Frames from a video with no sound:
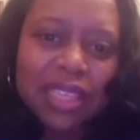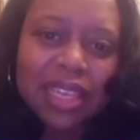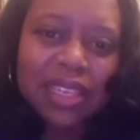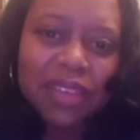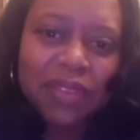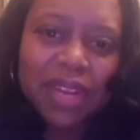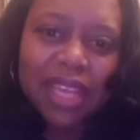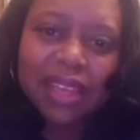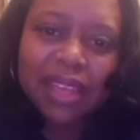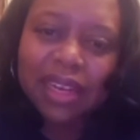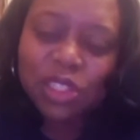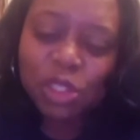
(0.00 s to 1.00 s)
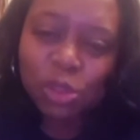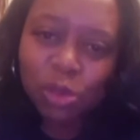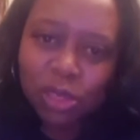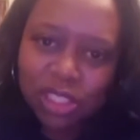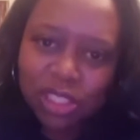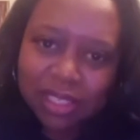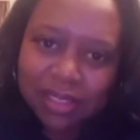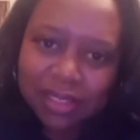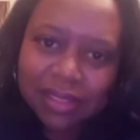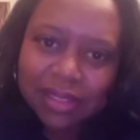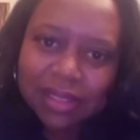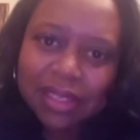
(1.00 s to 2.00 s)
Because I live in Atlanta,
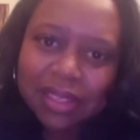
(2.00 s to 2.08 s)
Georgia.